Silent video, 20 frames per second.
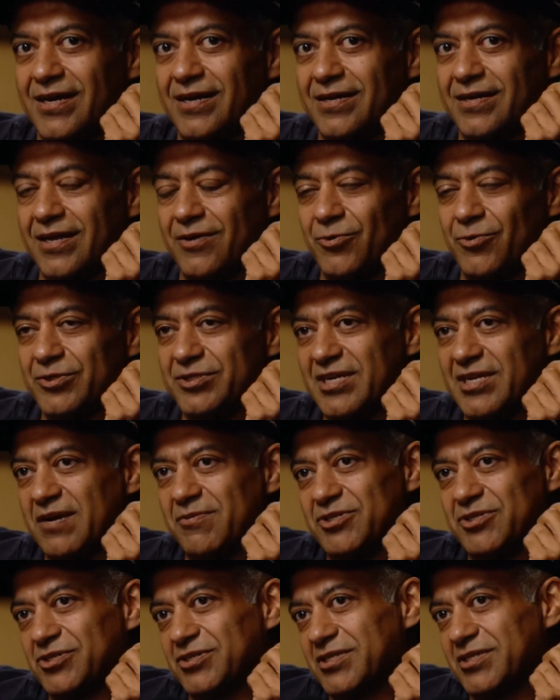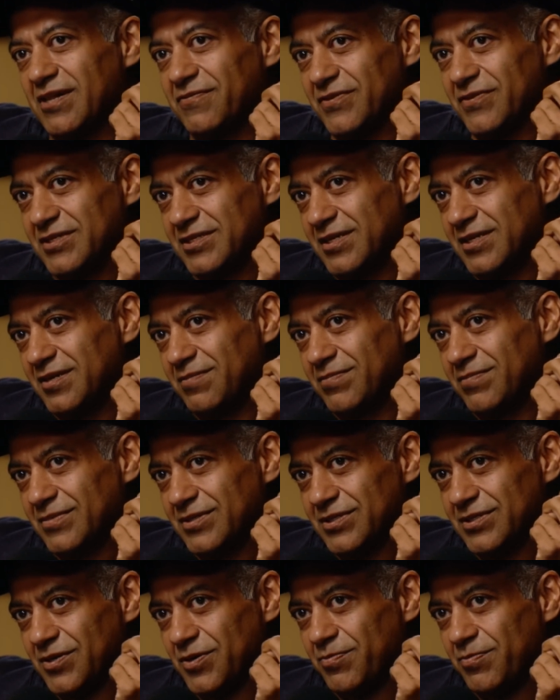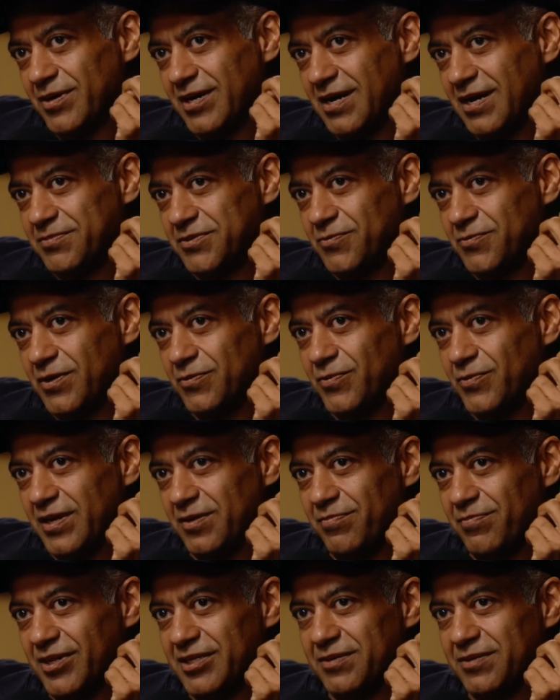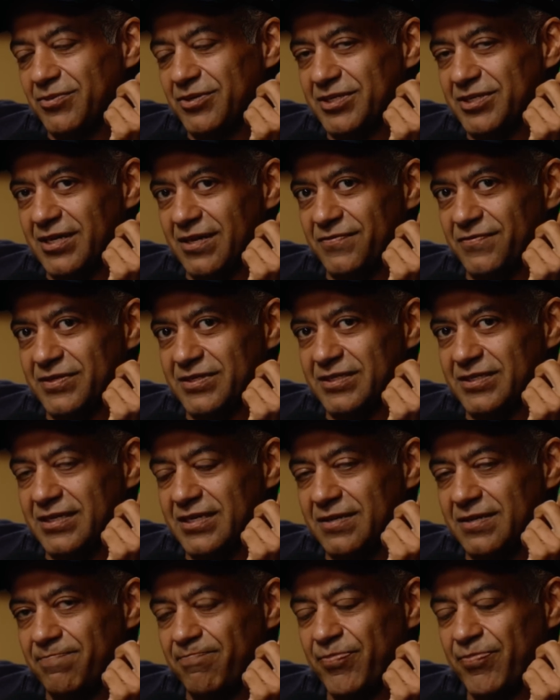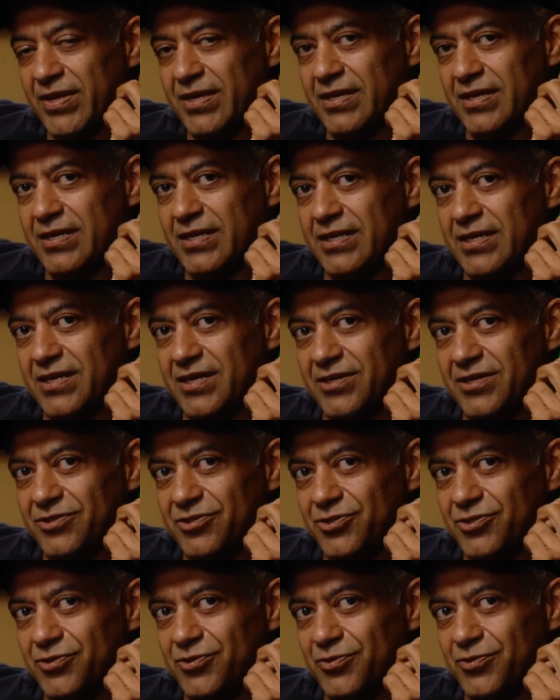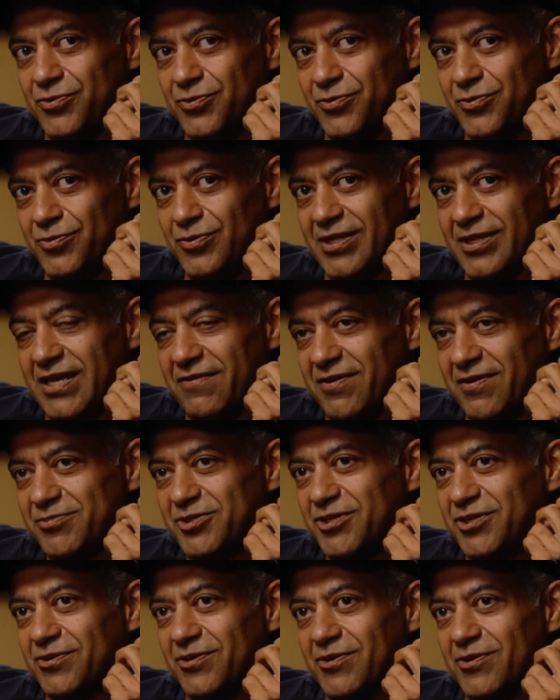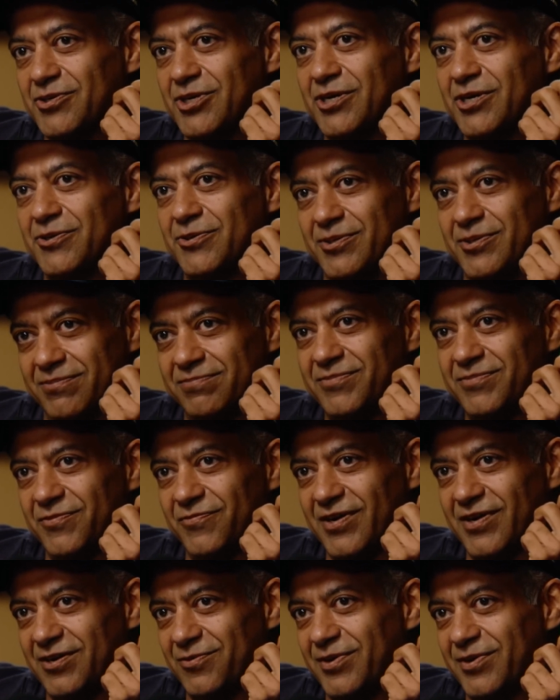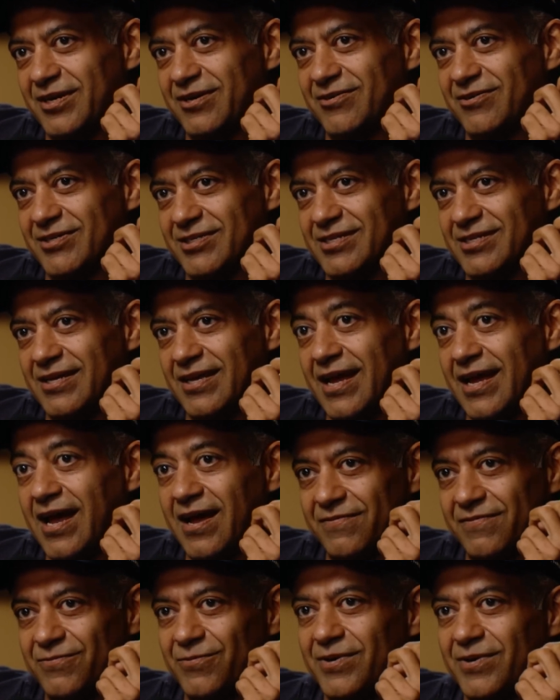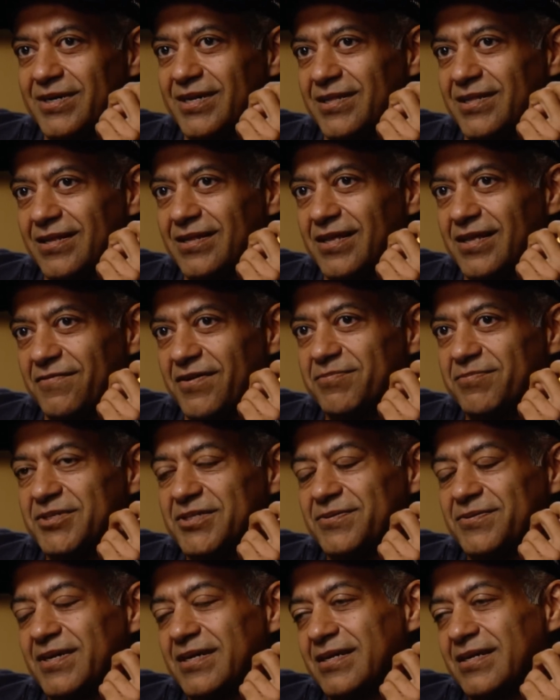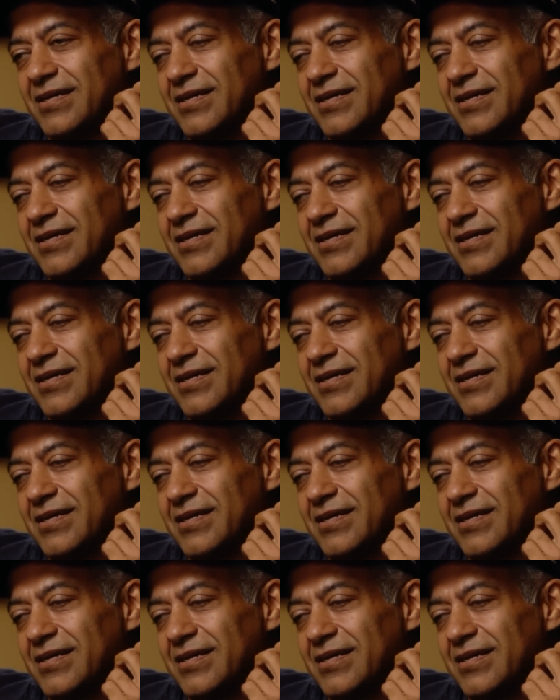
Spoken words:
it will damage your self esteem. So perhaps one way to build up your self esteem is to live up to your own code very rigorously, have one, and then live up to it.